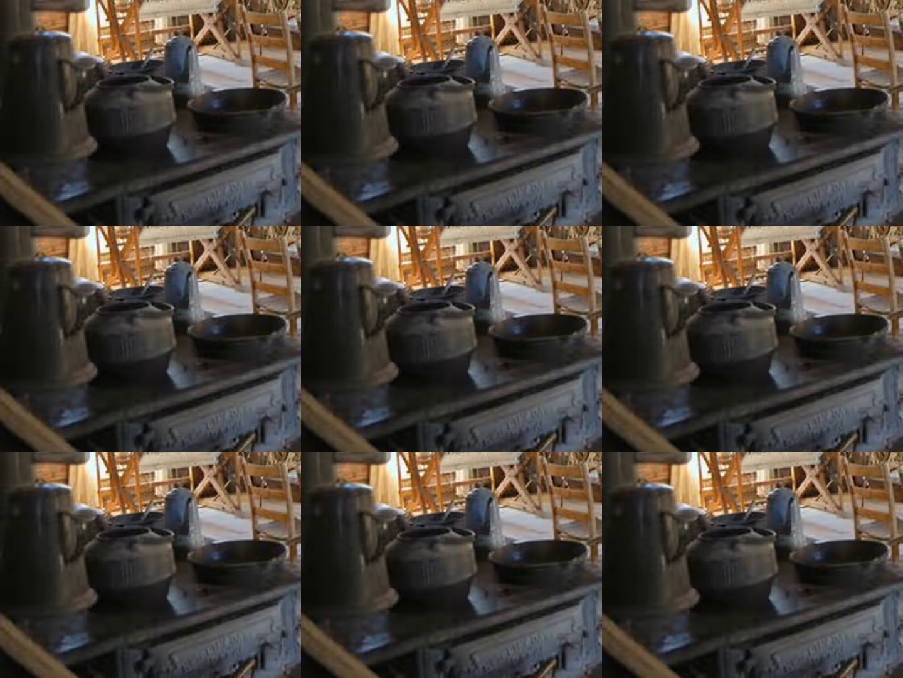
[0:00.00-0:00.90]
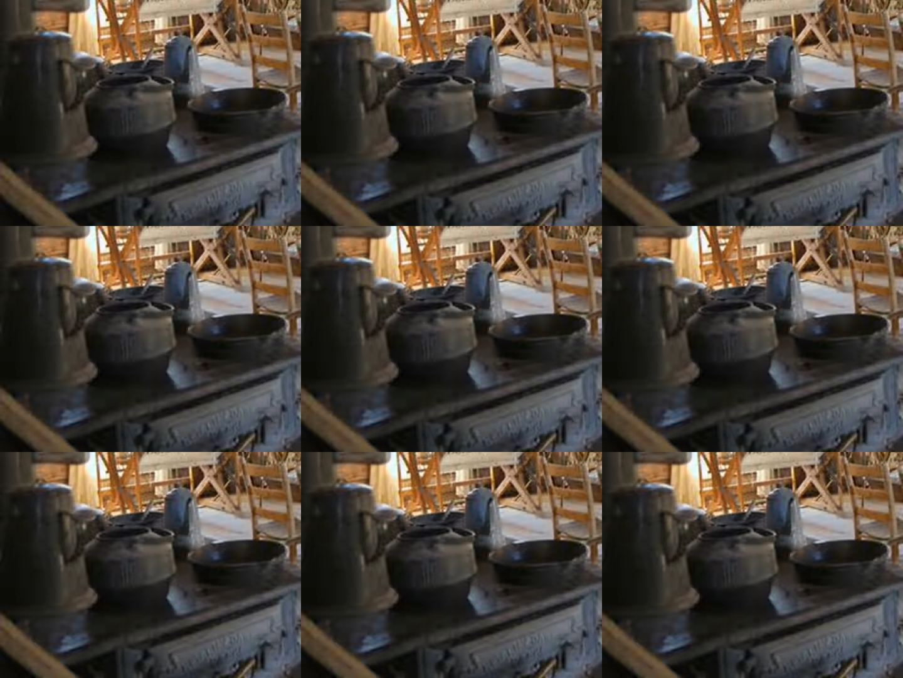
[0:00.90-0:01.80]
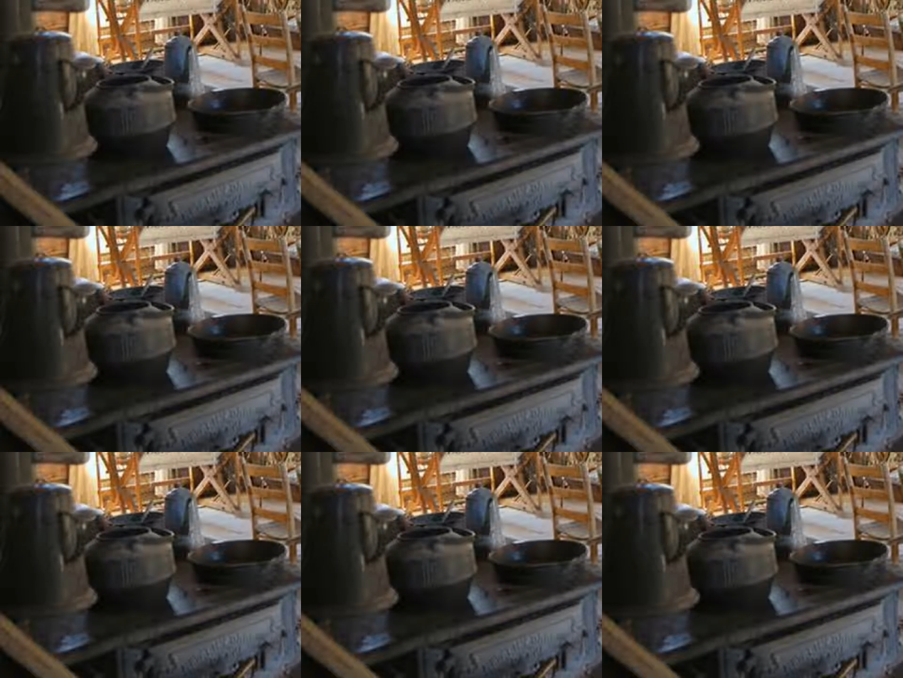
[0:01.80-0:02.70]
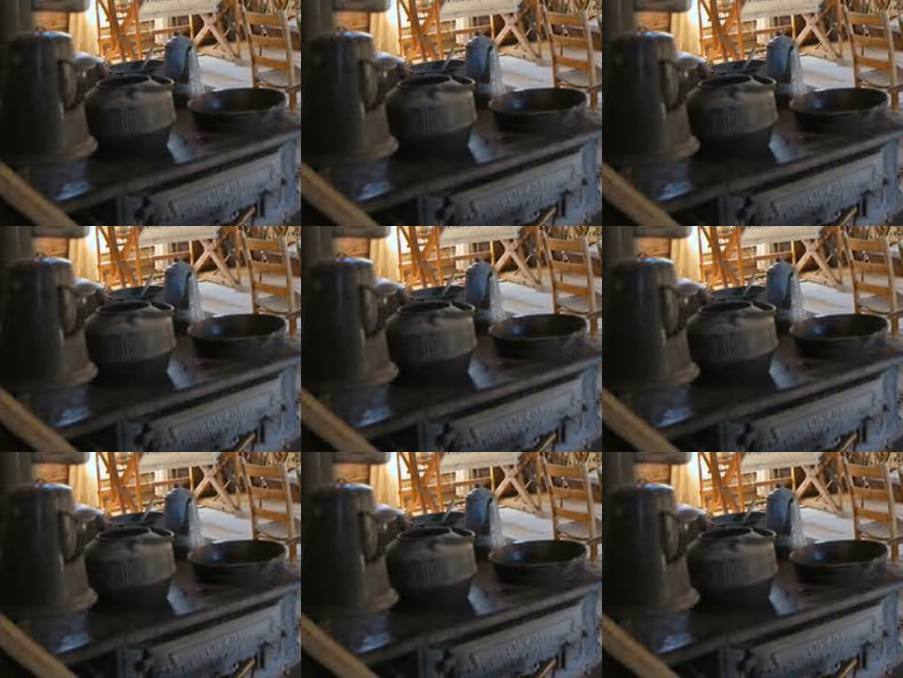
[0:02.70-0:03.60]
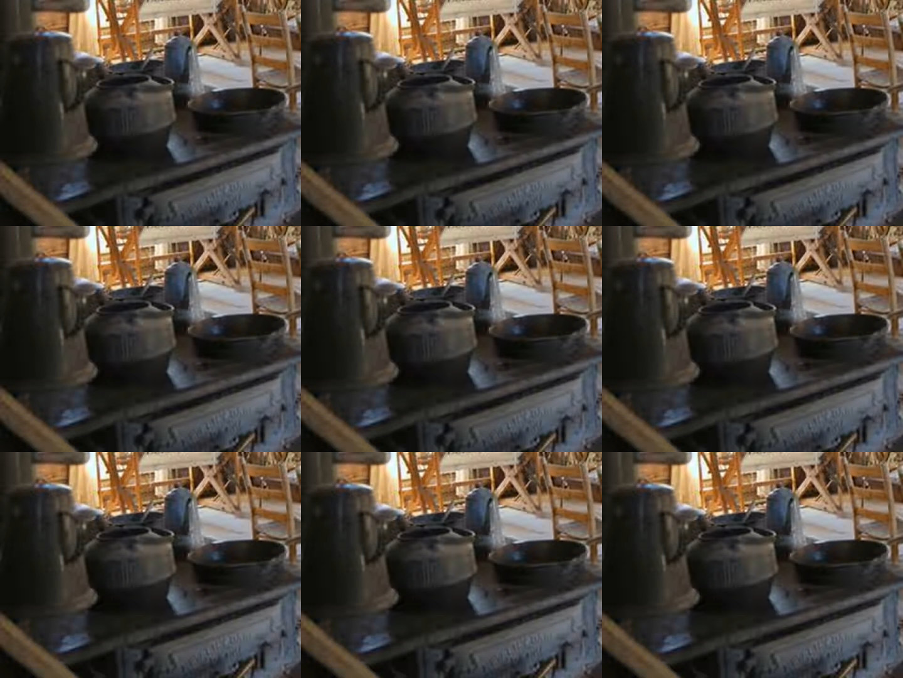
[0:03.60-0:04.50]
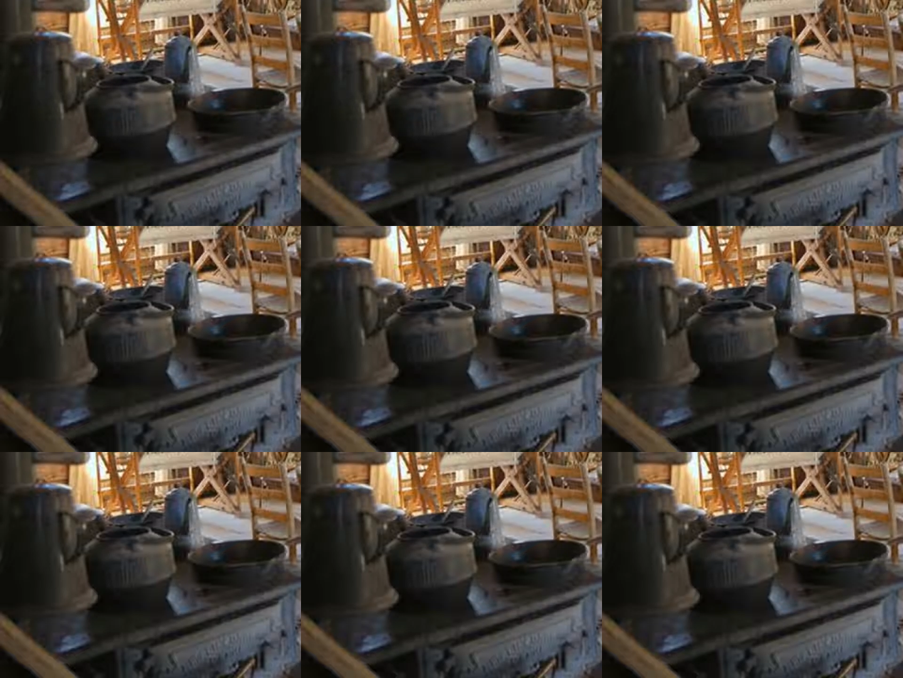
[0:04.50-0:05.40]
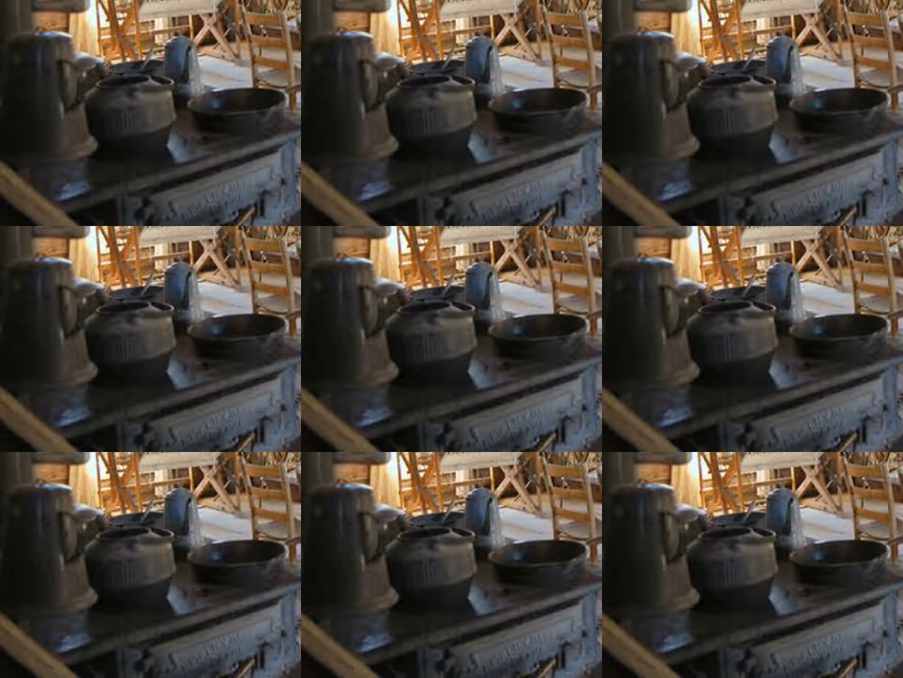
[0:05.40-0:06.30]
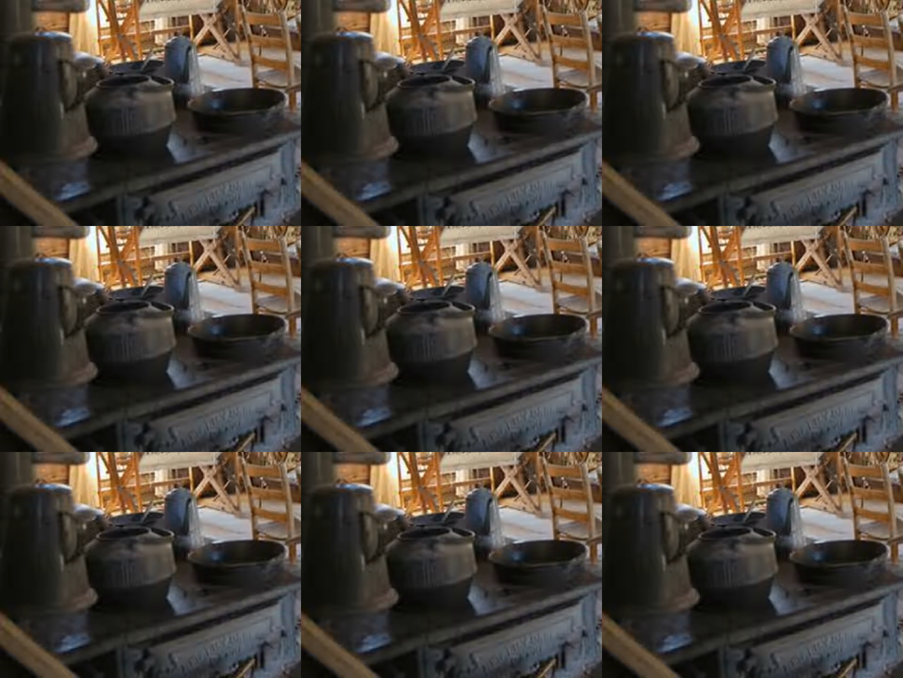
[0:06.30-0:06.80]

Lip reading: (no speaker visible)